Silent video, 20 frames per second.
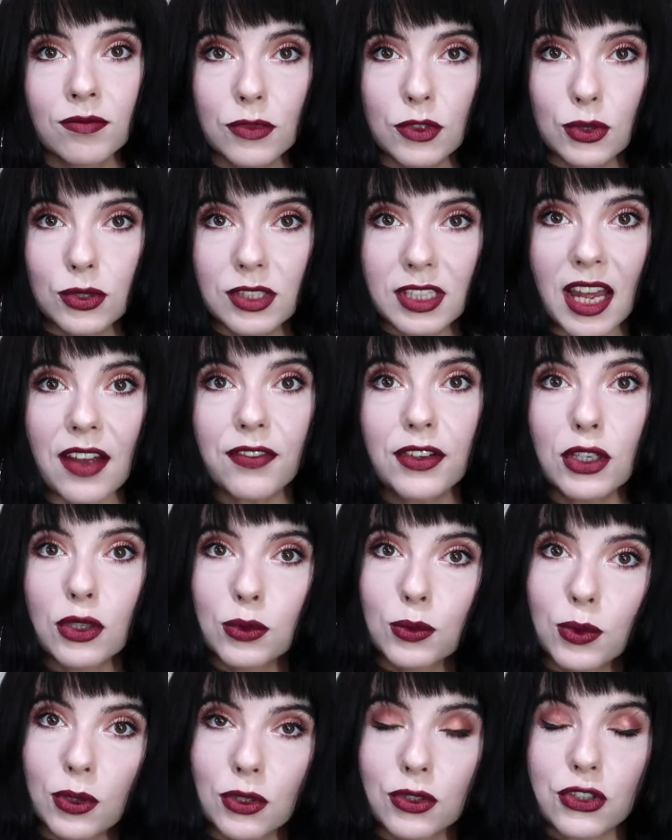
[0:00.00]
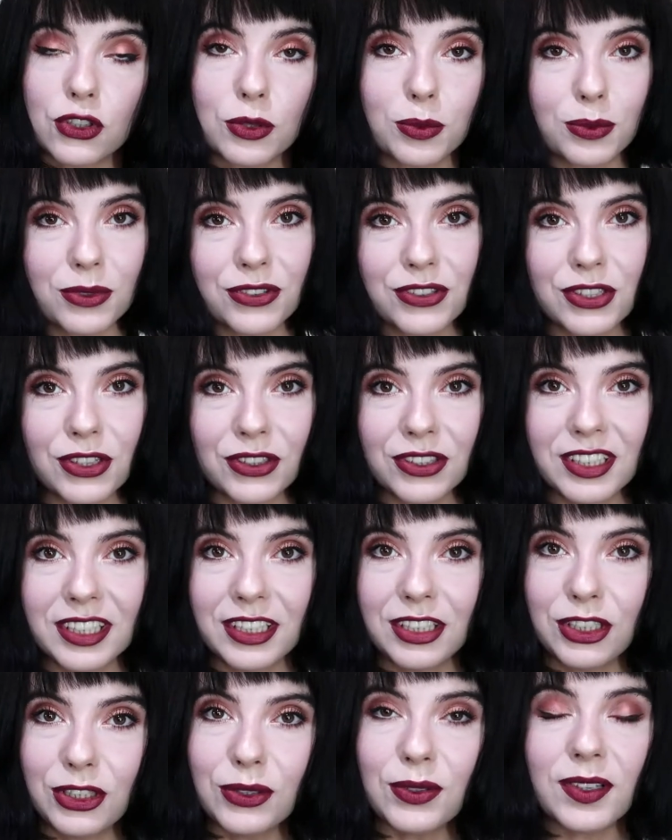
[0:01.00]
to stuff your wardrobe with
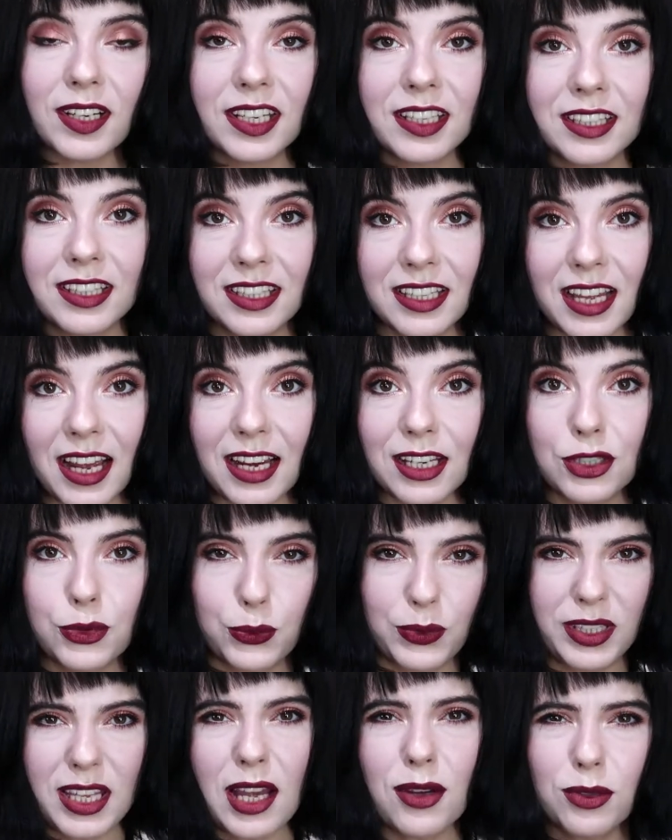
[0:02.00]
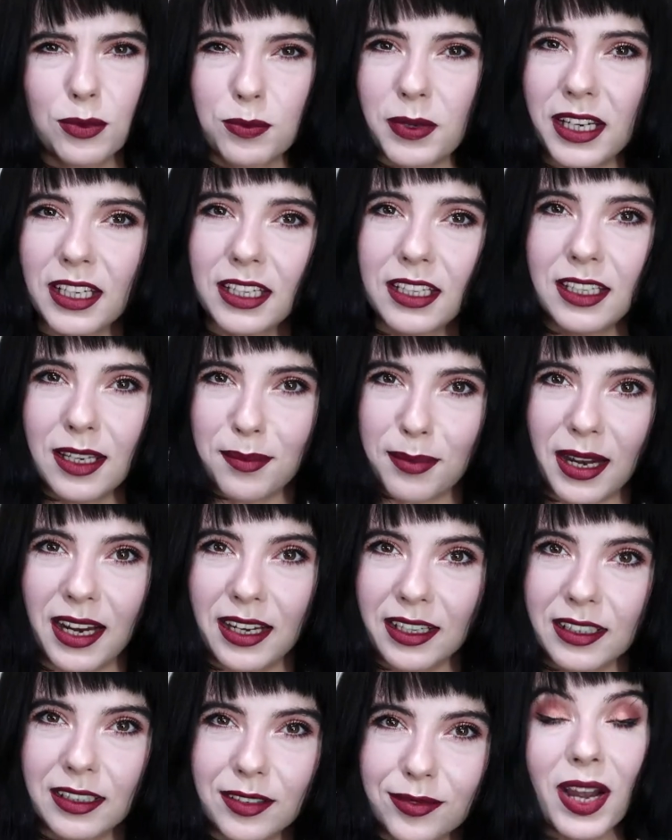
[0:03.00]
something new and nice without breaking the
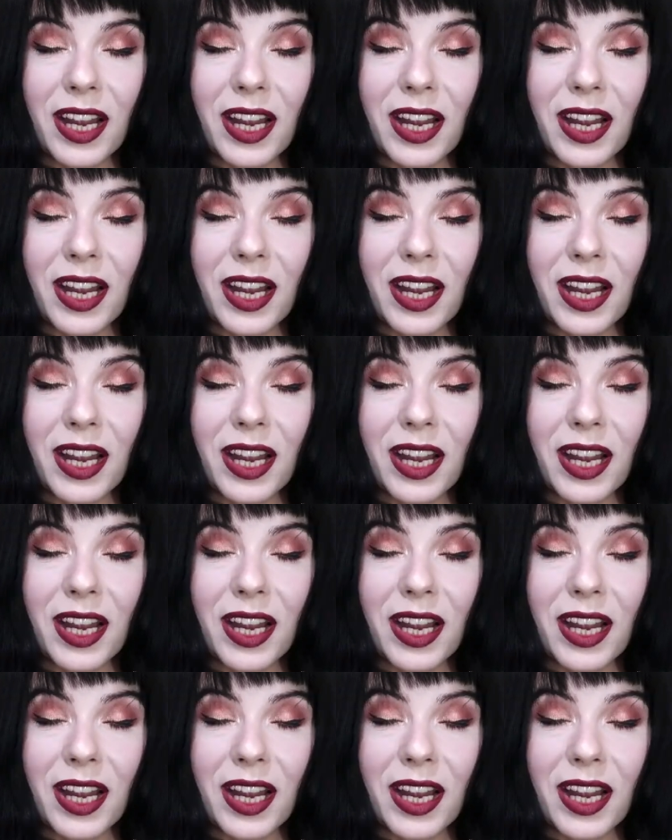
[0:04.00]
bank.